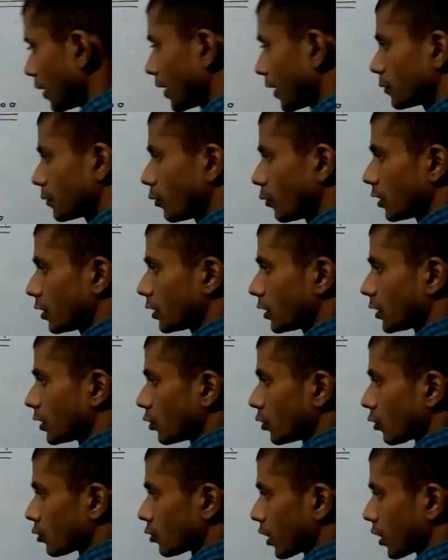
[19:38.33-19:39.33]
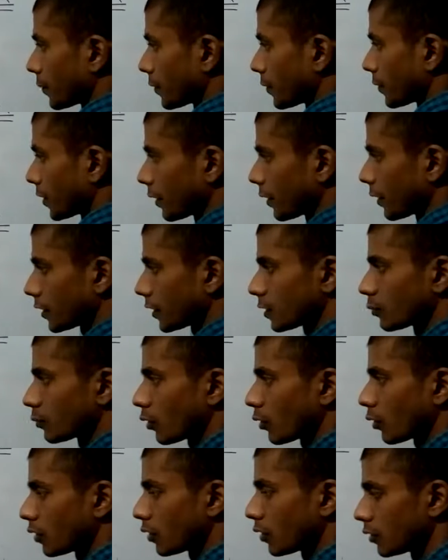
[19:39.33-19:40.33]
capital A minus small a, this is also capital A
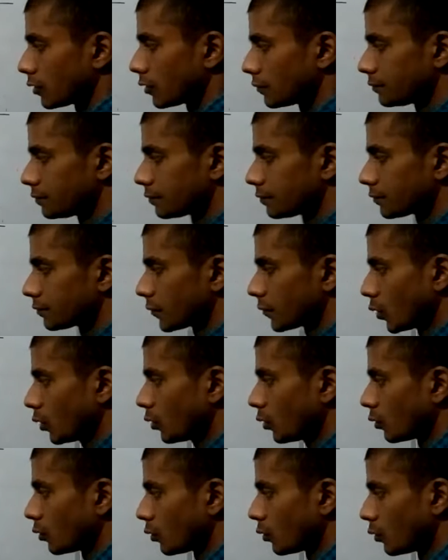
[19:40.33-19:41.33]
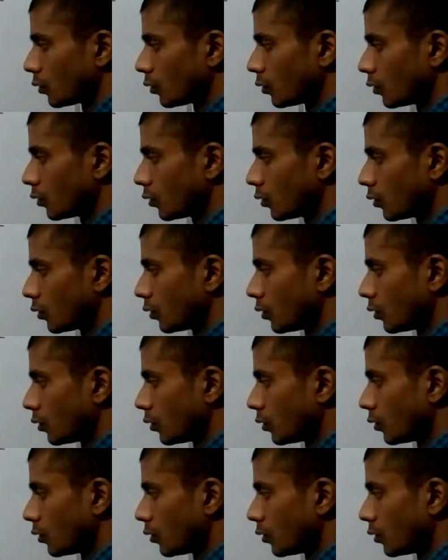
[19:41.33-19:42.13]
minus small a, no?